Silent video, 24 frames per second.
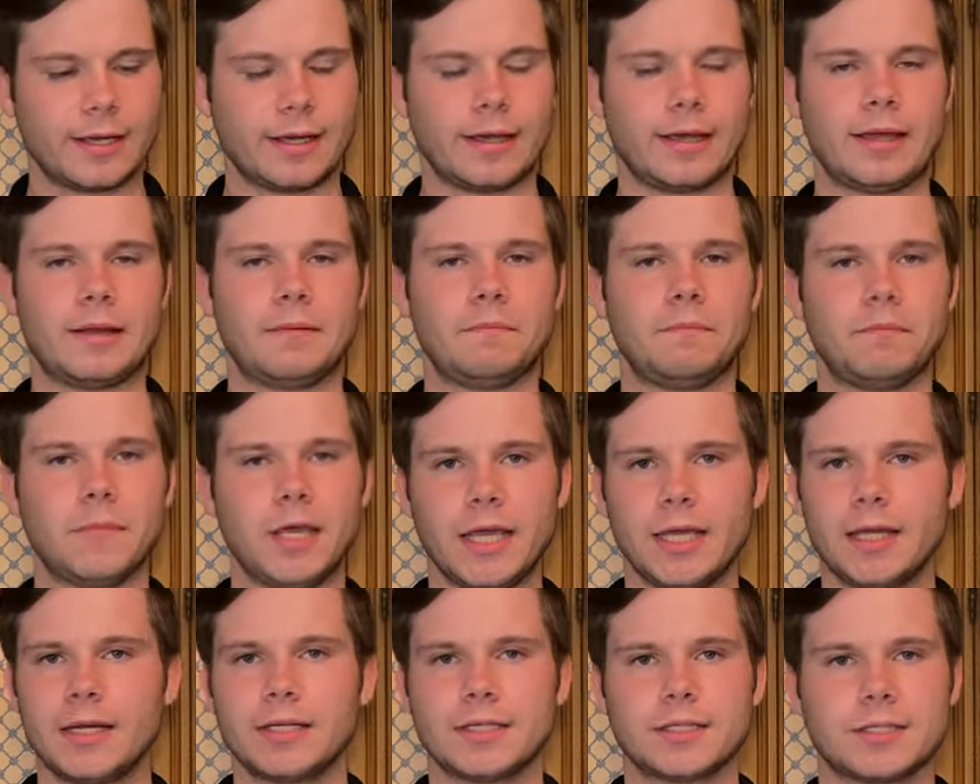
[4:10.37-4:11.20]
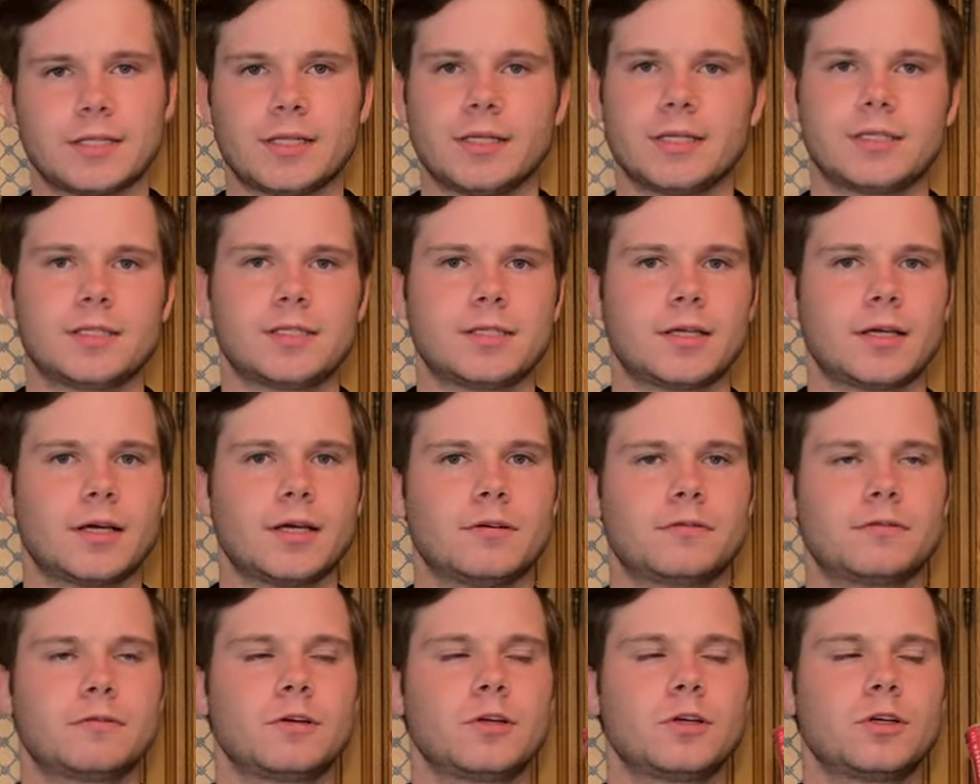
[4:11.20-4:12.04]
And man, is this
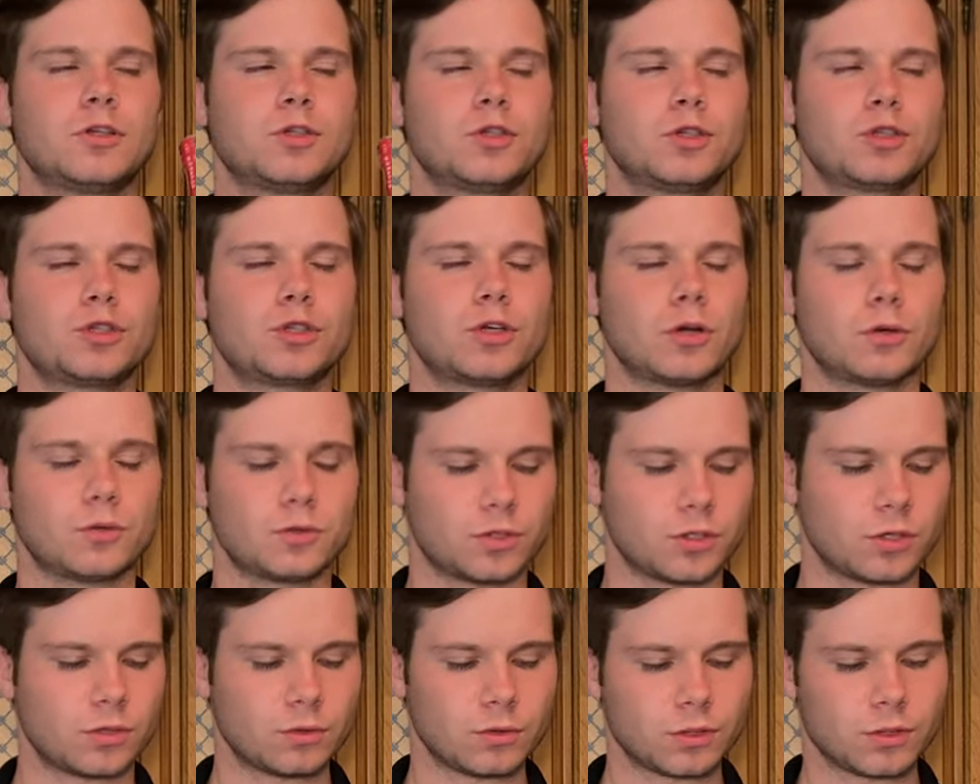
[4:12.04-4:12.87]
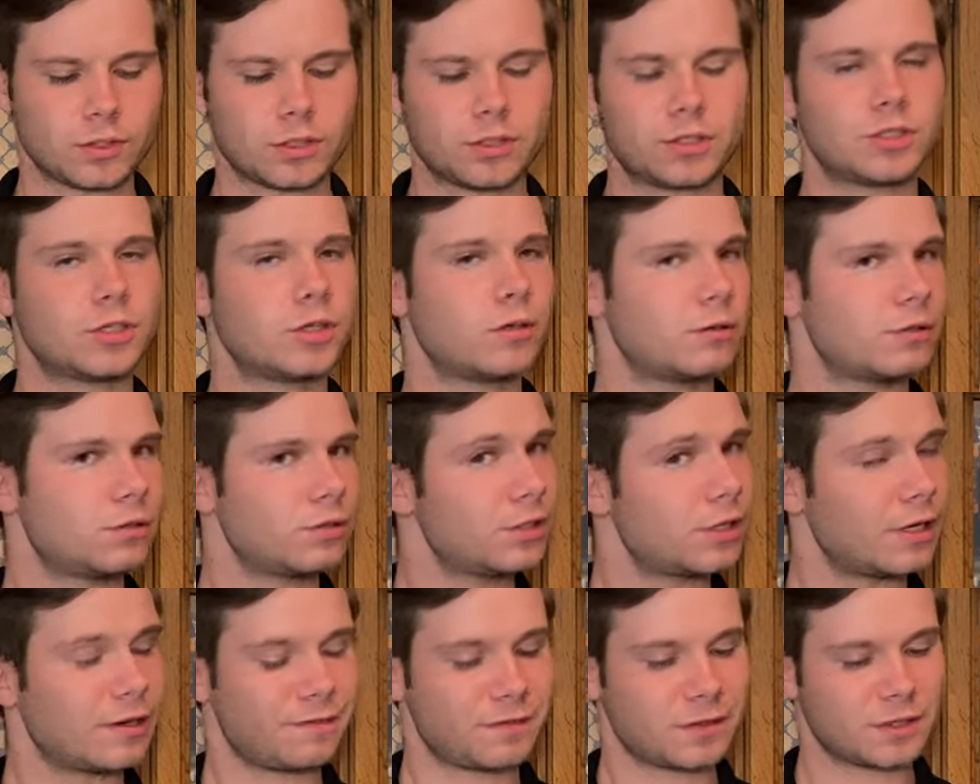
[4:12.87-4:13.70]
stuff so, so good. So
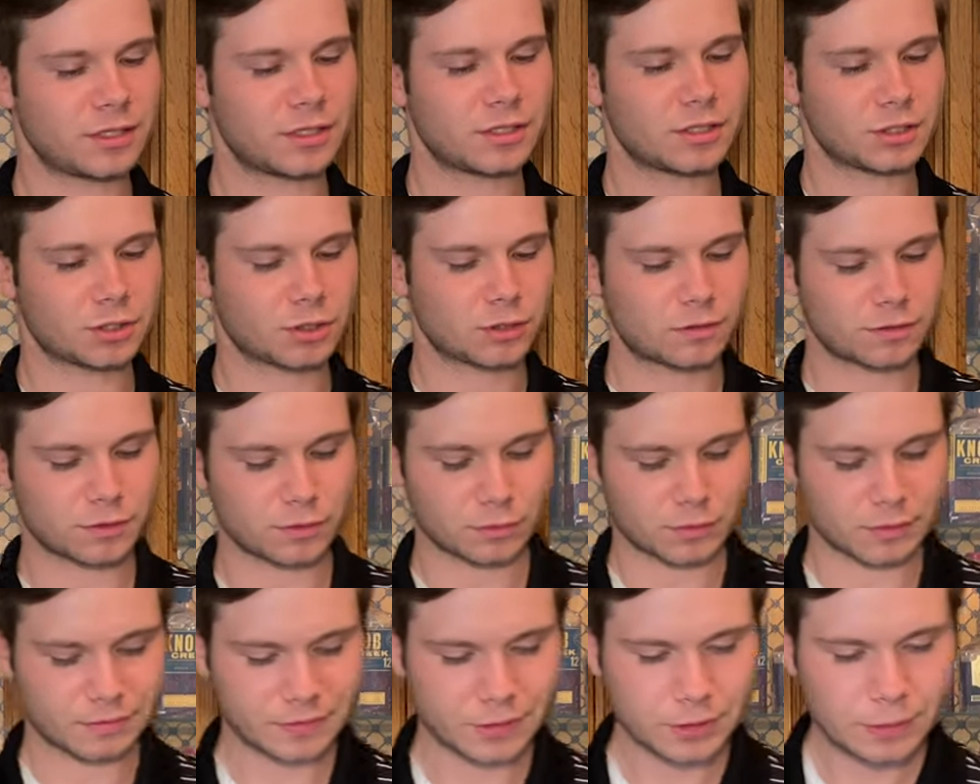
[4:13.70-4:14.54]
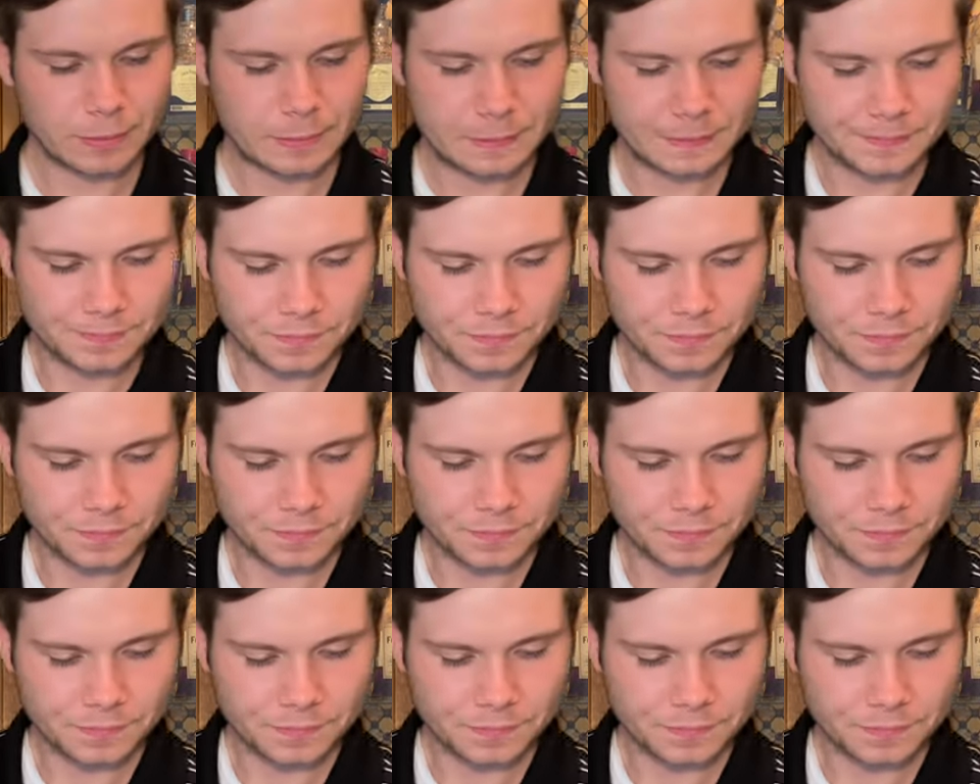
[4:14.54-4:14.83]
definitely deserves a review.